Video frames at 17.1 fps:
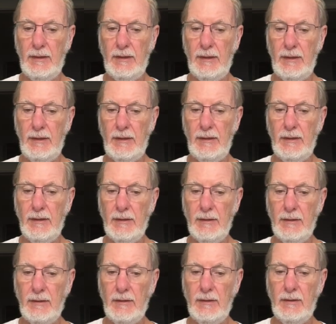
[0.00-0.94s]
a
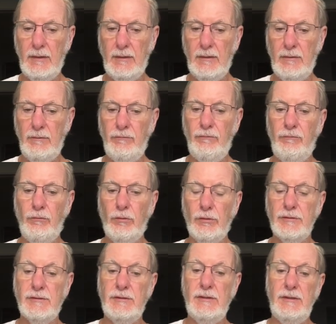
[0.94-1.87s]

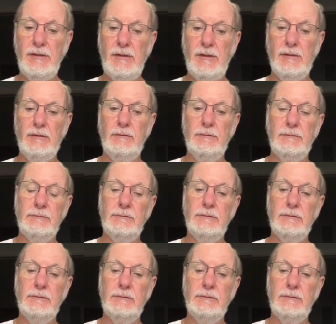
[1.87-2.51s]
force here